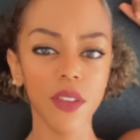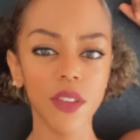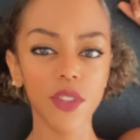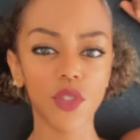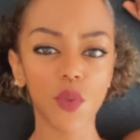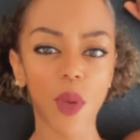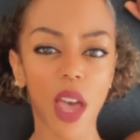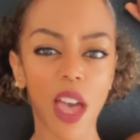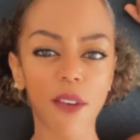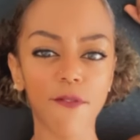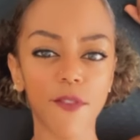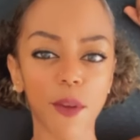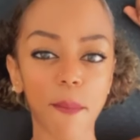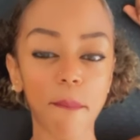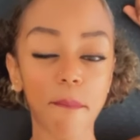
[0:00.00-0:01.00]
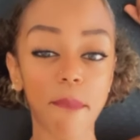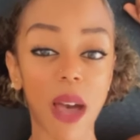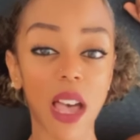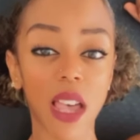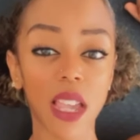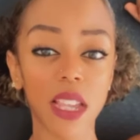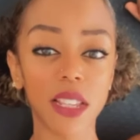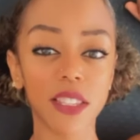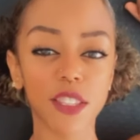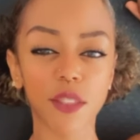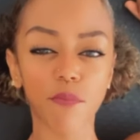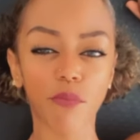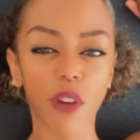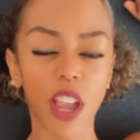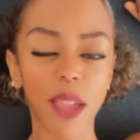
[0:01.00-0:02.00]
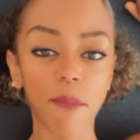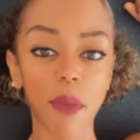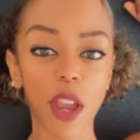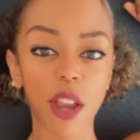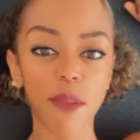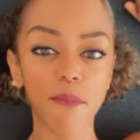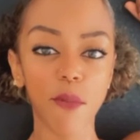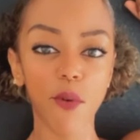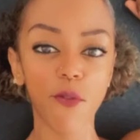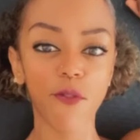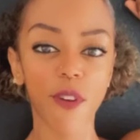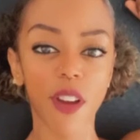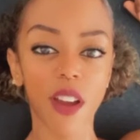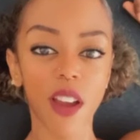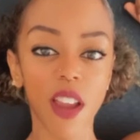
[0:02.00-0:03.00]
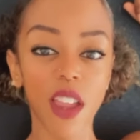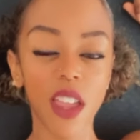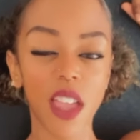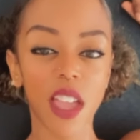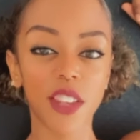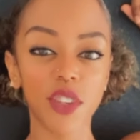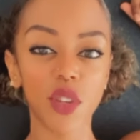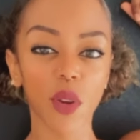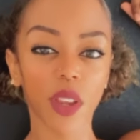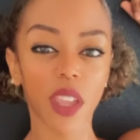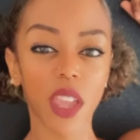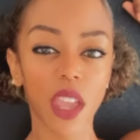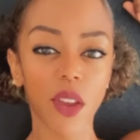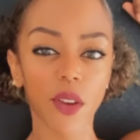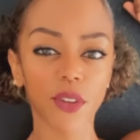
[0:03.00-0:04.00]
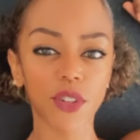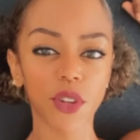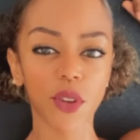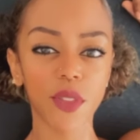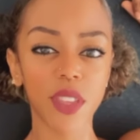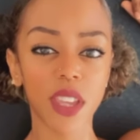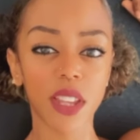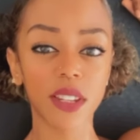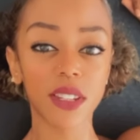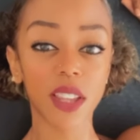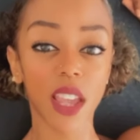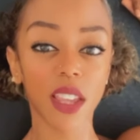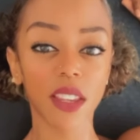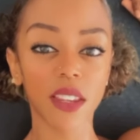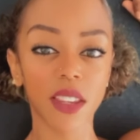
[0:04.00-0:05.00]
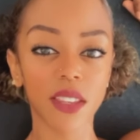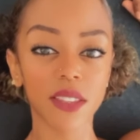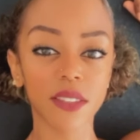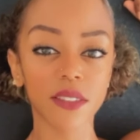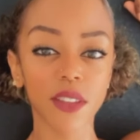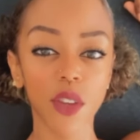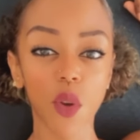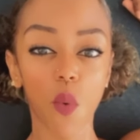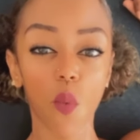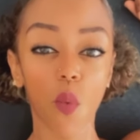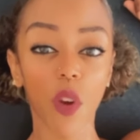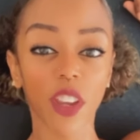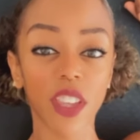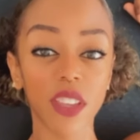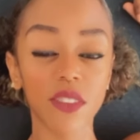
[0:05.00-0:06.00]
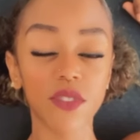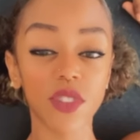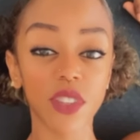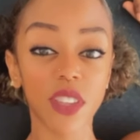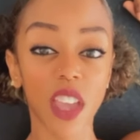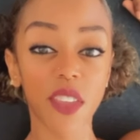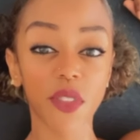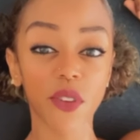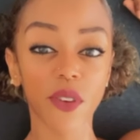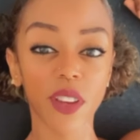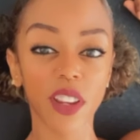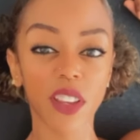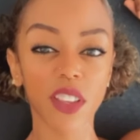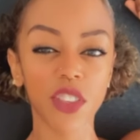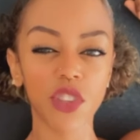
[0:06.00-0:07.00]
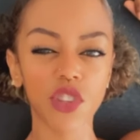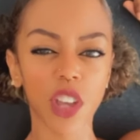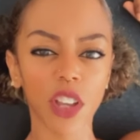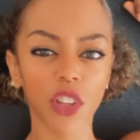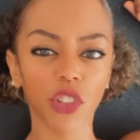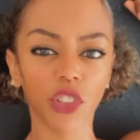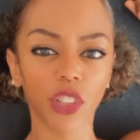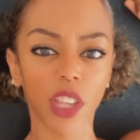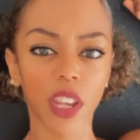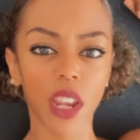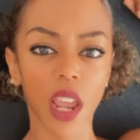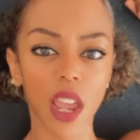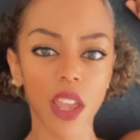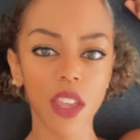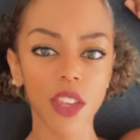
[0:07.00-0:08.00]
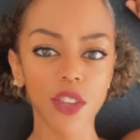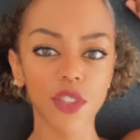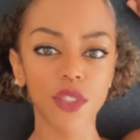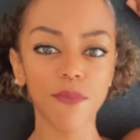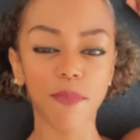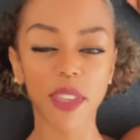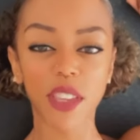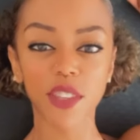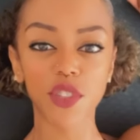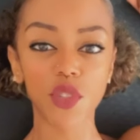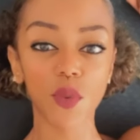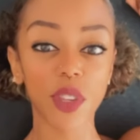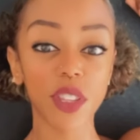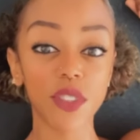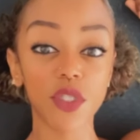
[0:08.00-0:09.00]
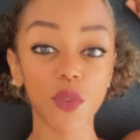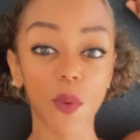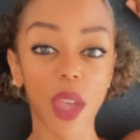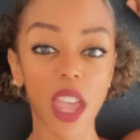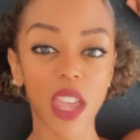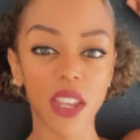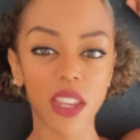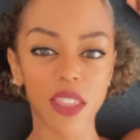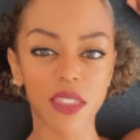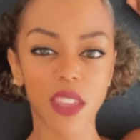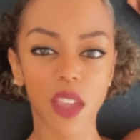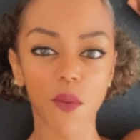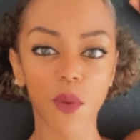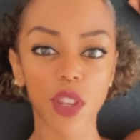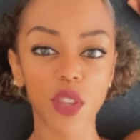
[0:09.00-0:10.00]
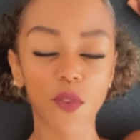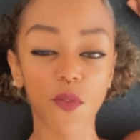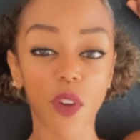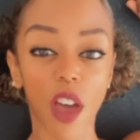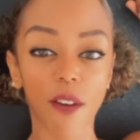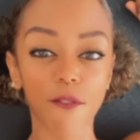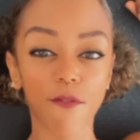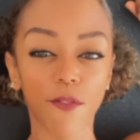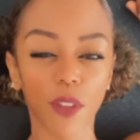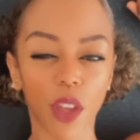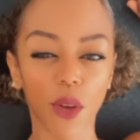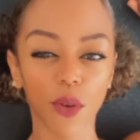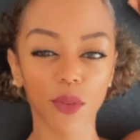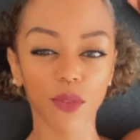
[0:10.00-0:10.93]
to have your mind, the primary mover, and your character, the antagonist, working together in conjunction, because you can do anything when you've got flow.